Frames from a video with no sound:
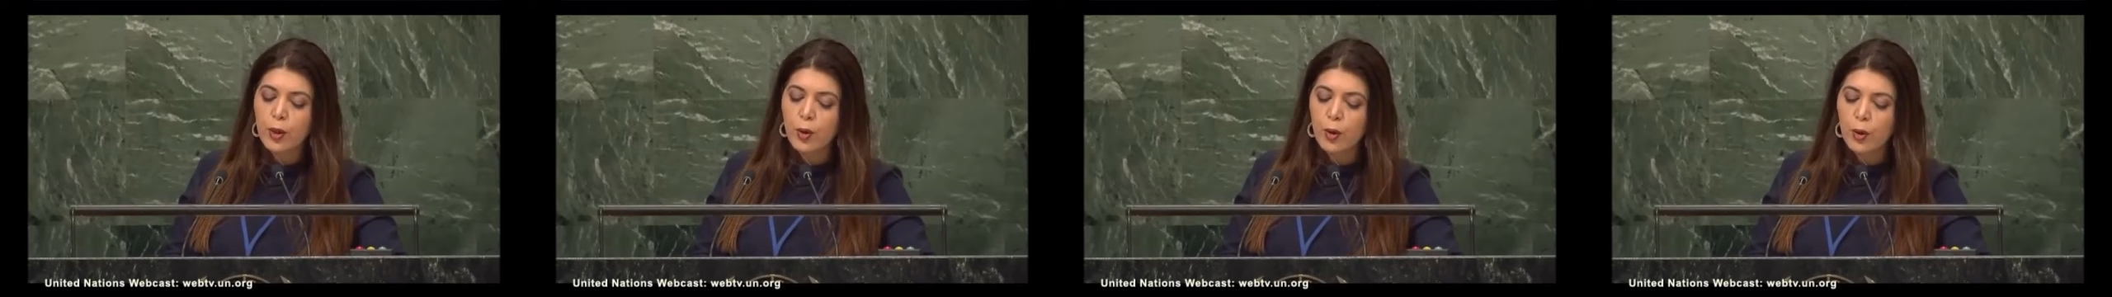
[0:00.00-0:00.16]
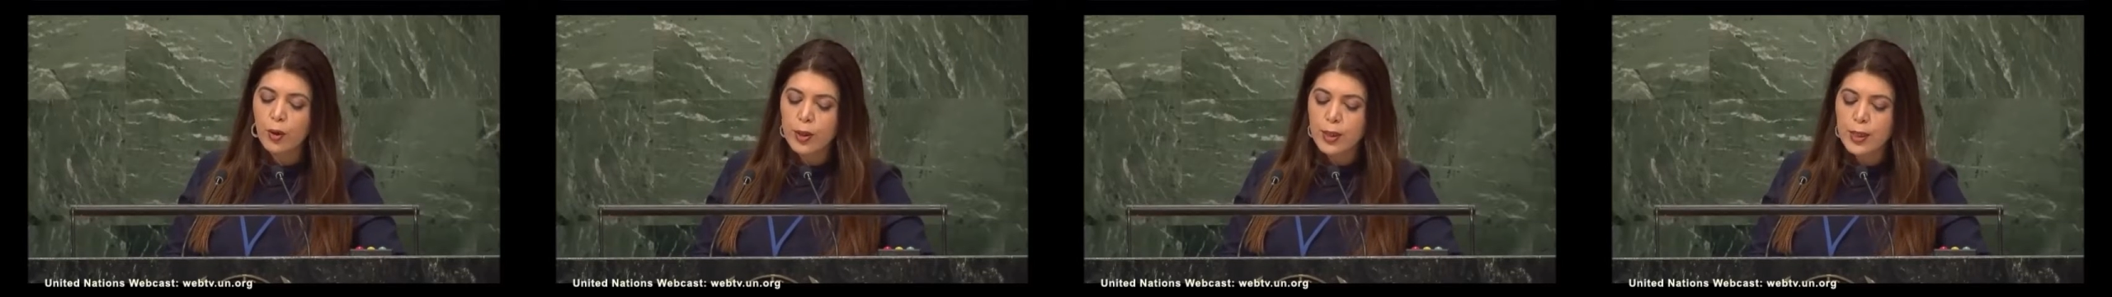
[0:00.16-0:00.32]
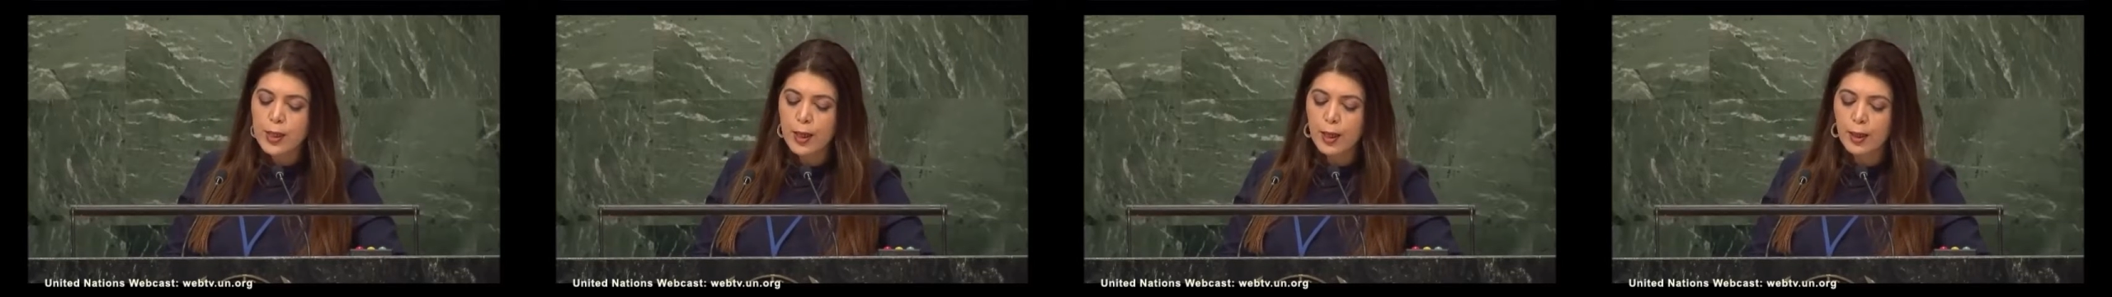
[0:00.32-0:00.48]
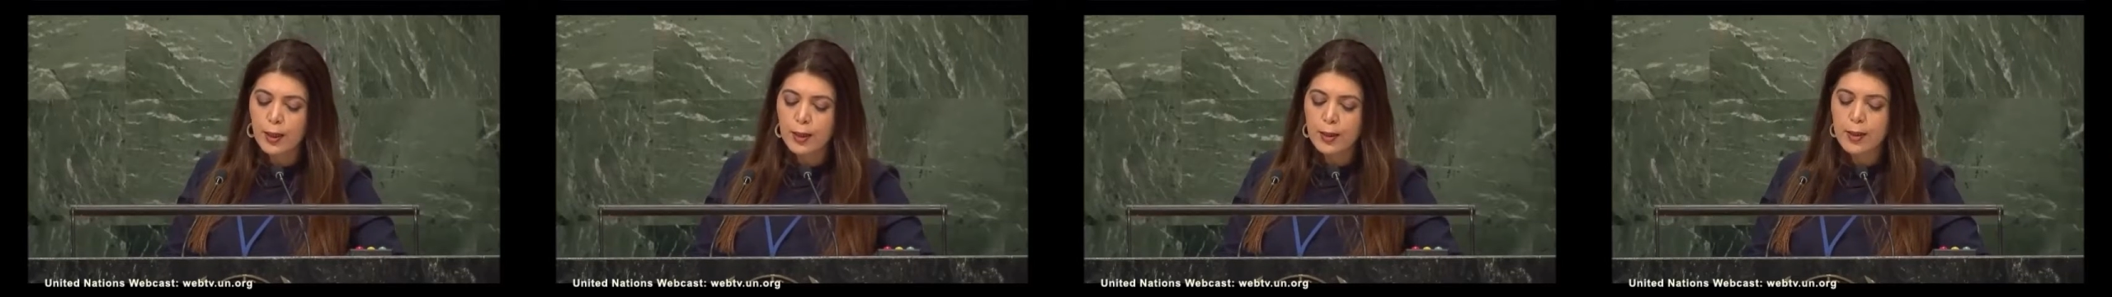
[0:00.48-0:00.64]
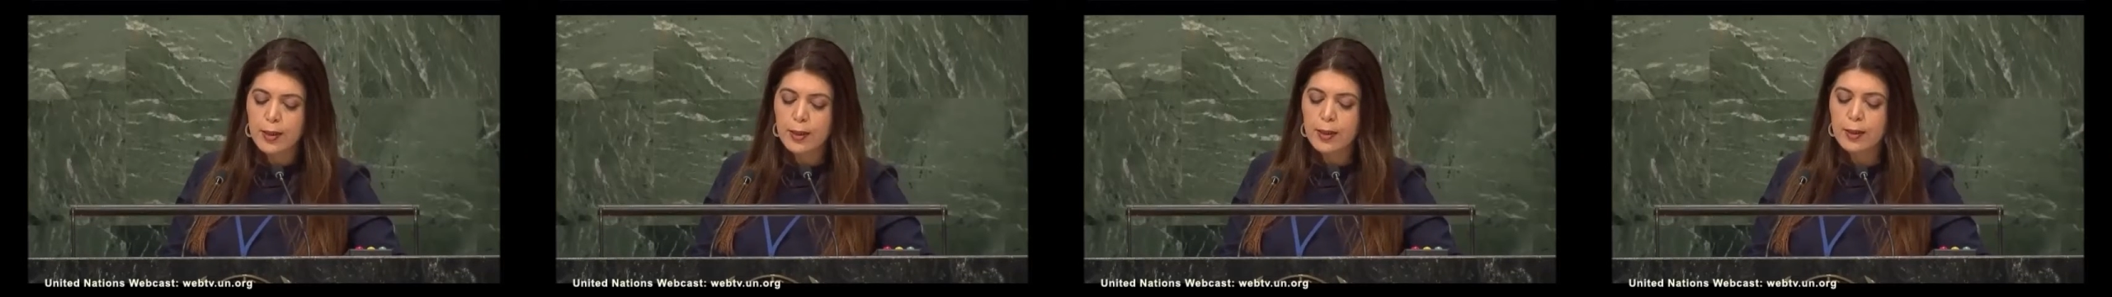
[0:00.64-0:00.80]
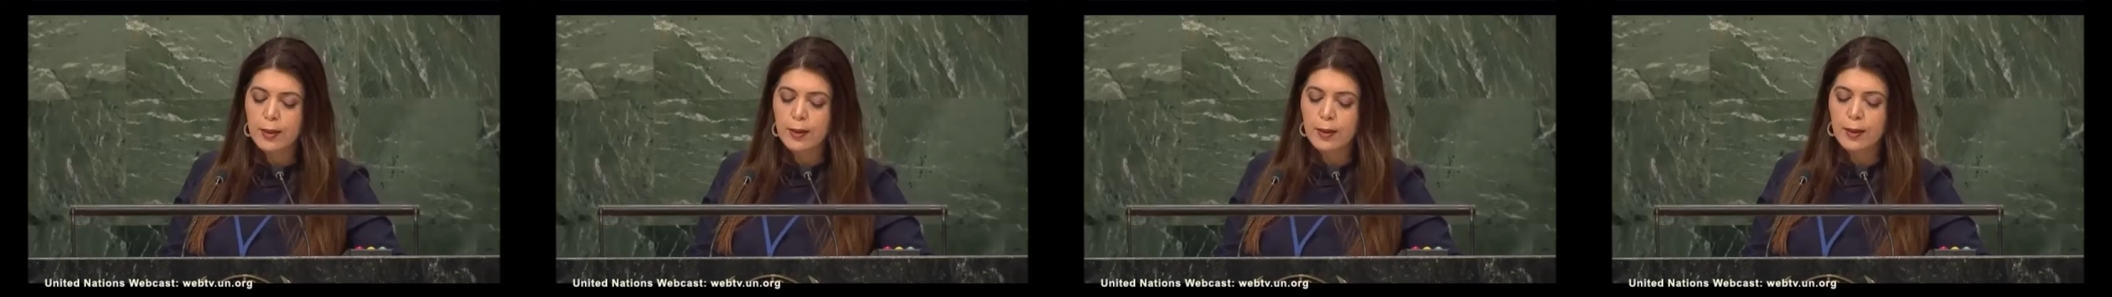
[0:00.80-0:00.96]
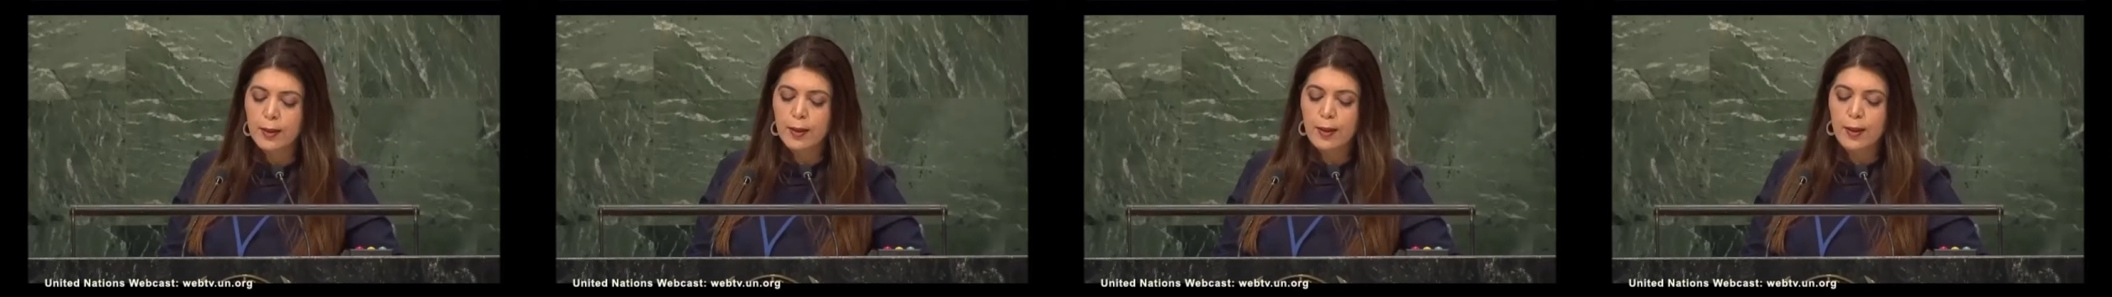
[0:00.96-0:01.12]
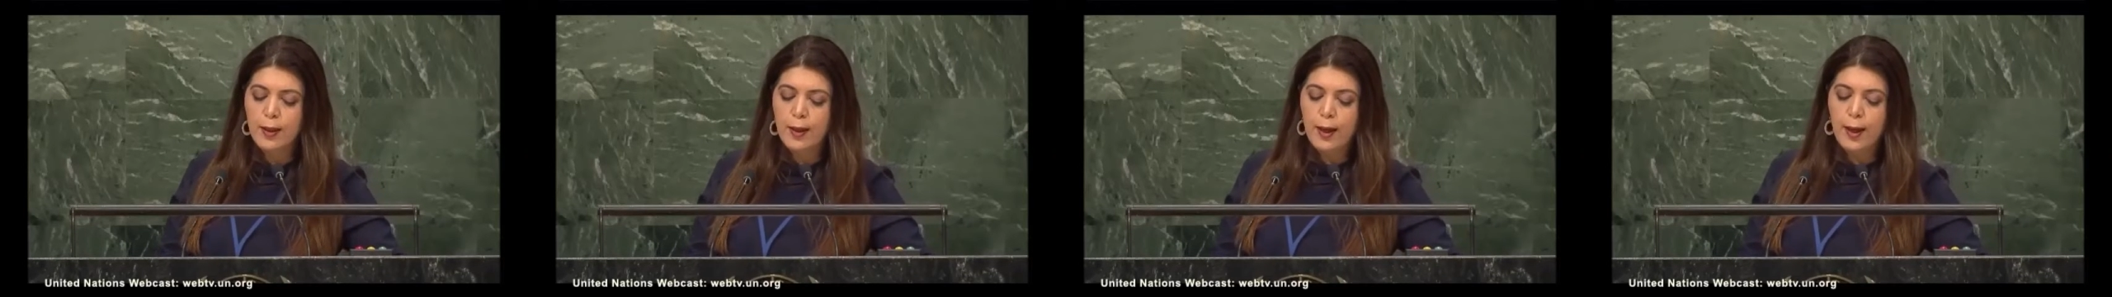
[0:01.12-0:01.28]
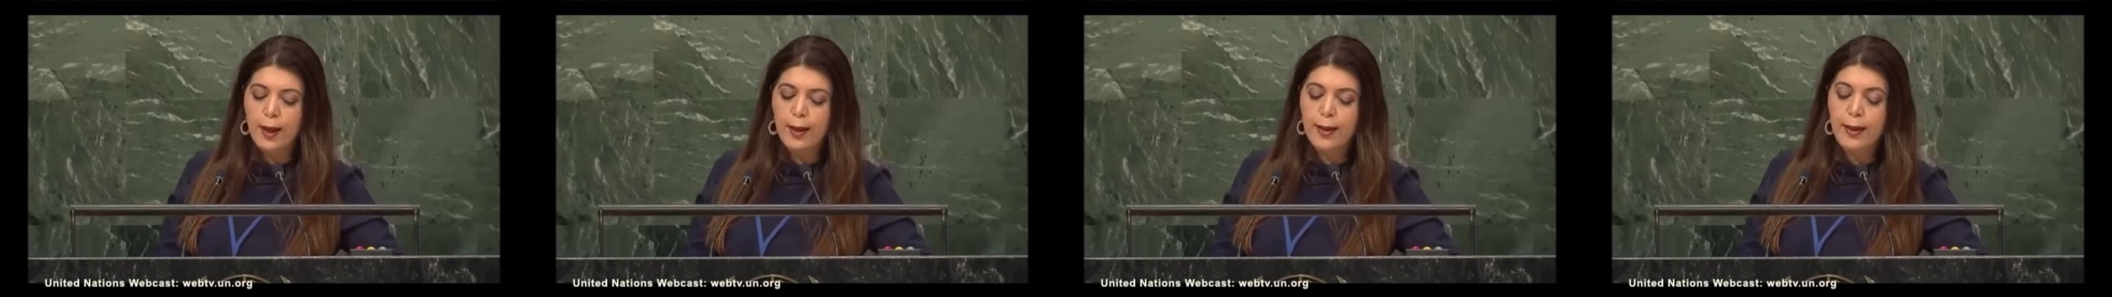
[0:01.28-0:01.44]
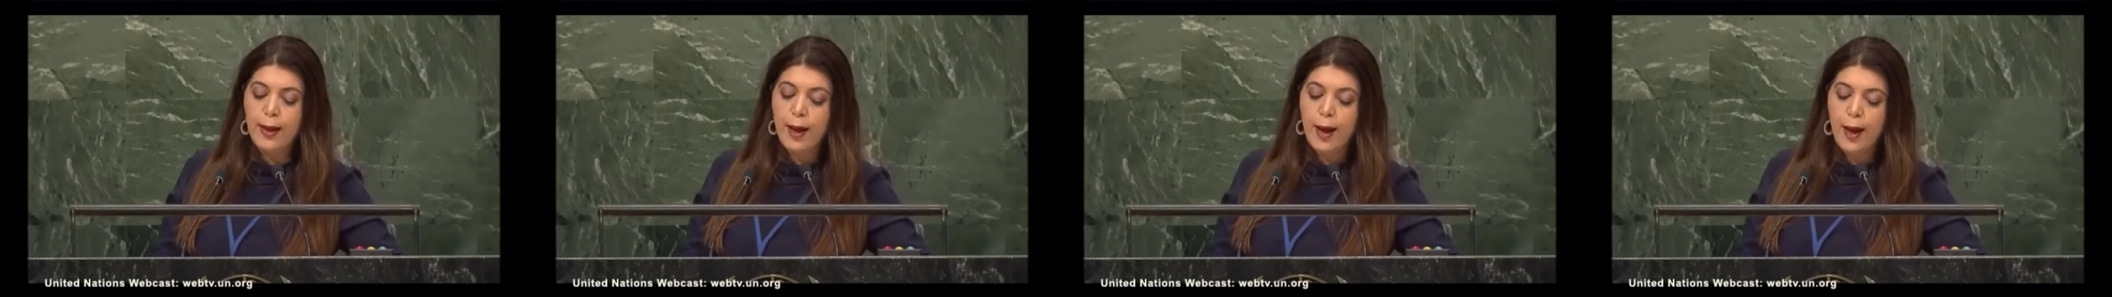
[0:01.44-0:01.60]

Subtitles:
conduct, and